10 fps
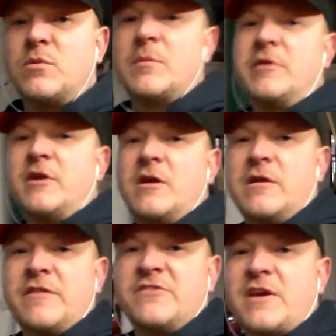
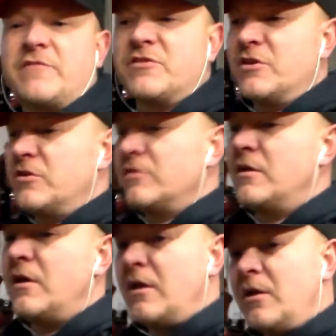webinar this afternoon
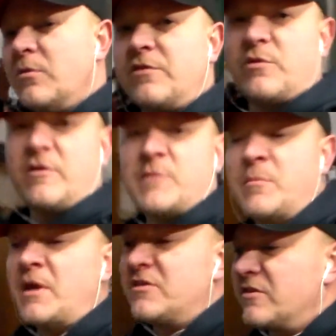with one of my
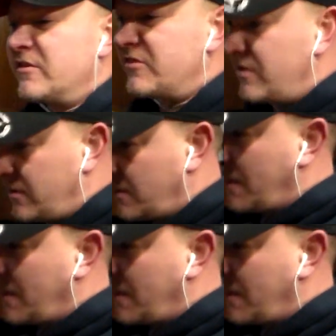mentors,